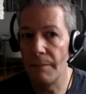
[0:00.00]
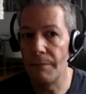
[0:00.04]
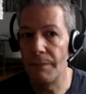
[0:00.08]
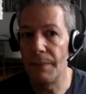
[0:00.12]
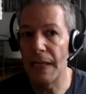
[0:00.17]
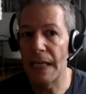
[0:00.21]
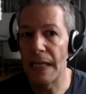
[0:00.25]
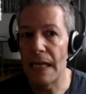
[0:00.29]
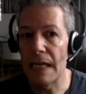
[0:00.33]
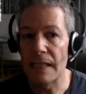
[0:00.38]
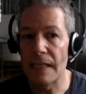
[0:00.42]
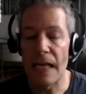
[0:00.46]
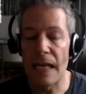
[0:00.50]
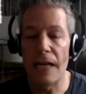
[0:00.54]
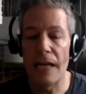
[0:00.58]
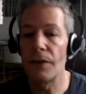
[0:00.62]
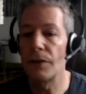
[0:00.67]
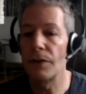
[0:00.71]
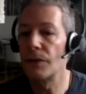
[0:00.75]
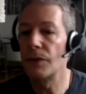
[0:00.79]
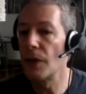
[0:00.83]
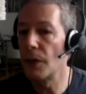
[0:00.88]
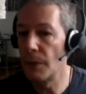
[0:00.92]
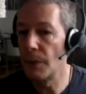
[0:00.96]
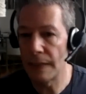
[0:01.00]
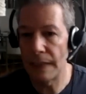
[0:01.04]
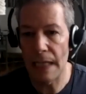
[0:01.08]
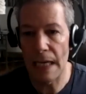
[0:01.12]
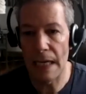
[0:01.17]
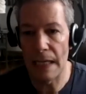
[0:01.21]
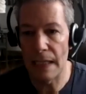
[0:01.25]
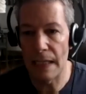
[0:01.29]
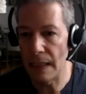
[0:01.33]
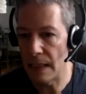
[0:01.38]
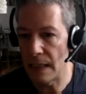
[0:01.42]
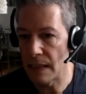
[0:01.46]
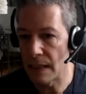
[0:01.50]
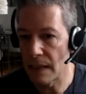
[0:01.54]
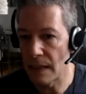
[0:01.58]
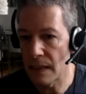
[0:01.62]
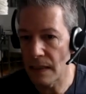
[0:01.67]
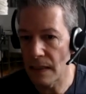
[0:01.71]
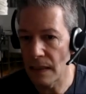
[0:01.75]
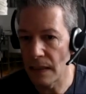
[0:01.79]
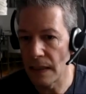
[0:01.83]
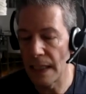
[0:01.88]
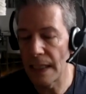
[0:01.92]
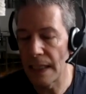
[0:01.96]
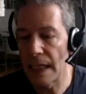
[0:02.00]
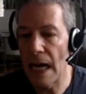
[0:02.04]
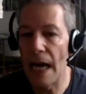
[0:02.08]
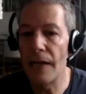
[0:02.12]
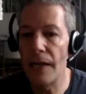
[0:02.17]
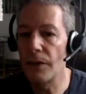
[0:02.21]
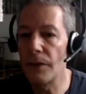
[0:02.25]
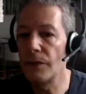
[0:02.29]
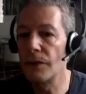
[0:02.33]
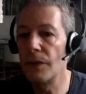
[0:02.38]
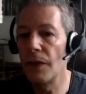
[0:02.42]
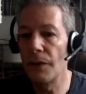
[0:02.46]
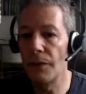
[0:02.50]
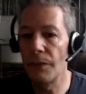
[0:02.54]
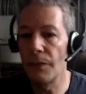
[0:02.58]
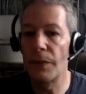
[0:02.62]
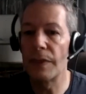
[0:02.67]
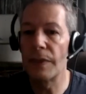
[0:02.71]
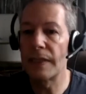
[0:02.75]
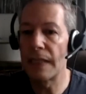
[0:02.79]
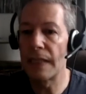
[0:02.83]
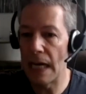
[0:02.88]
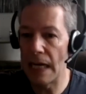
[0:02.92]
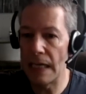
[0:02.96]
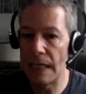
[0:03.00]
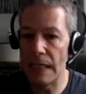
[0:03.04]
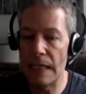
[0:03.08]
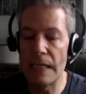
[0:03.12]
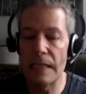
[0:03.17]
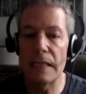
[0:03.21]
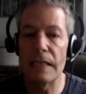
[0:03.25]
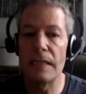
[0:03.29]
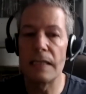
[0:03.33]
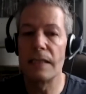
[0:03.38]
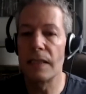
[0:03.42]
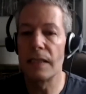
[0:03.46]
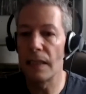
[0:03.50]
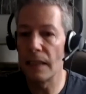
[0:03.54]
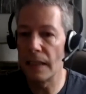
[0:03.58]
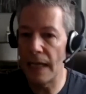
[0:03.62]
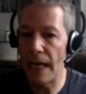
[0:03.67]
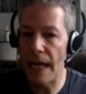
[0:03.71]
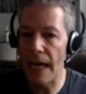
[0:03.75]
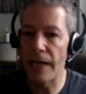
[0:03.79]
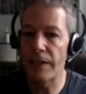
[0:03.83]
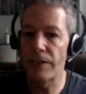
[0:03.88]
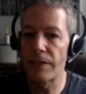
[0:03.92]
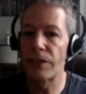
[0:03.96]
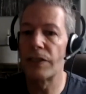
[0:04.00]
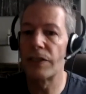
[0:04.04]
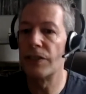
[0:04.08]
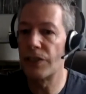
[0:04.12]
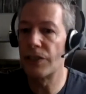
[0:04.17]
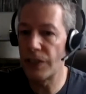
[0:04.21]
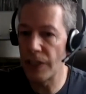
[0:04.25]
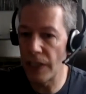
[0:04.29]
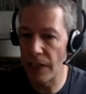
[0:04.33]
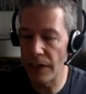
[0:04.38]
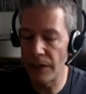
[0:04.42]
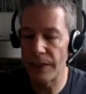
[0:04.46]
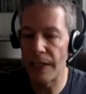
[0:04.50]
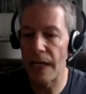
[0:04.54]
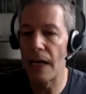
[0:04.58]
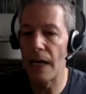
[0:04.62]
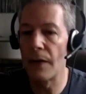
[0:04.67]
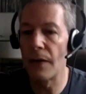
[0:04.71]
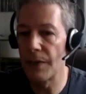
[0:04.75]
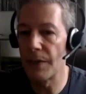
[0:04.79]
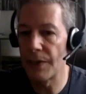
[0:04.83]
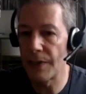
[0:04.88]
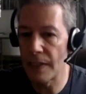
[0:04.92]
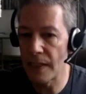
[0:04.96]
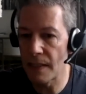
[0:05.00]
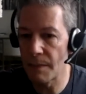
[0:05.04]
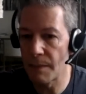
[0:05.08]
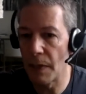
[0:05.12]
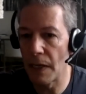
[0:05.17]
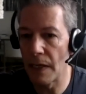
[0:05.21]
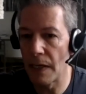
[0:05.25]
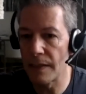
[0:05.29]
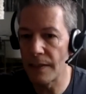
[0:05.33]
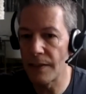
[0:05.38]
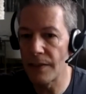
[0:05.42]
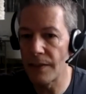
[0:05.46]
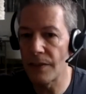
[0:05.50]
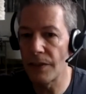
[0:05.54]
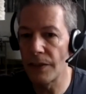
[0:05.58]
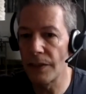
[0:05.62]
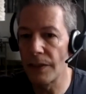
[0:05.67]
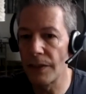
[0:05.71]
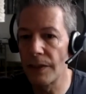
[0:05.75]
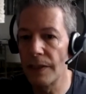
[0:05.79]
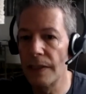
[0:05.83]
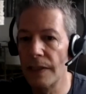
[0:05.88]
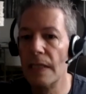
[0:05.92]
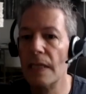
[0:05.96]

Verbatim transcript: because I don't know what that is. Like, I don't yeah. know what that is until I actually share that with a sponsor.